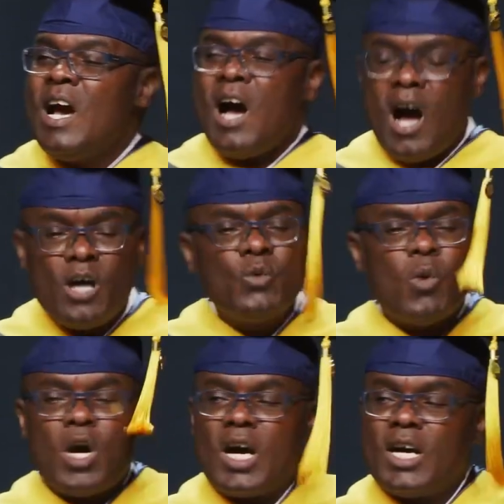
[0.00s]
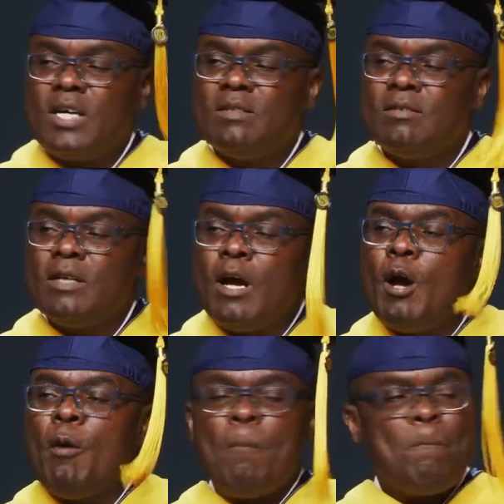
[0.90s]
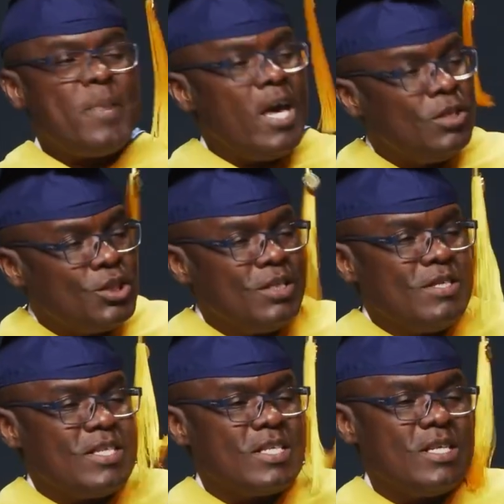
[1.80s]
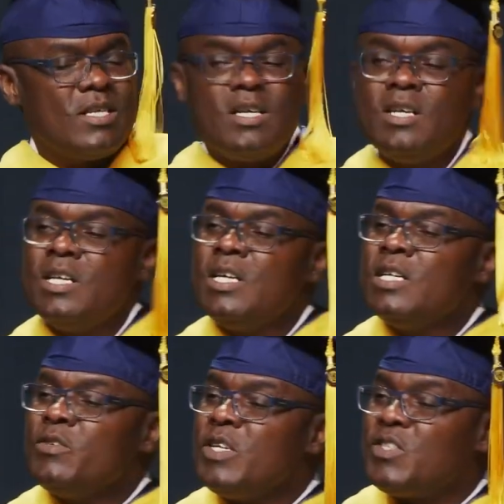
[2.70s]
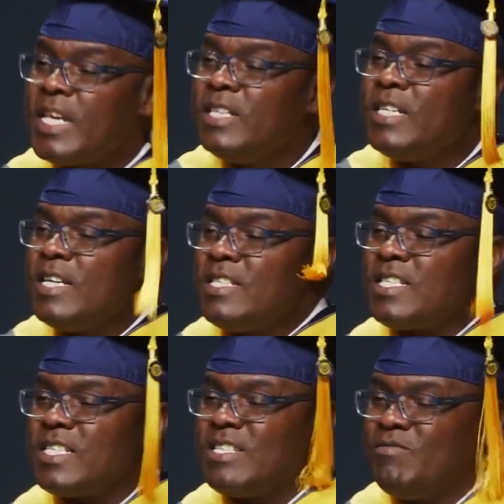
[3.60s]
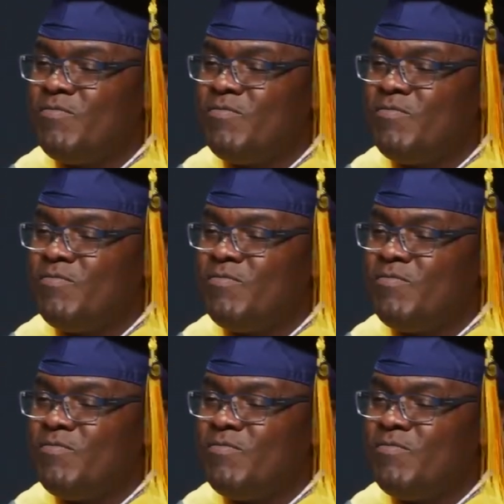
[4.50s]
hard work, patience, resilience,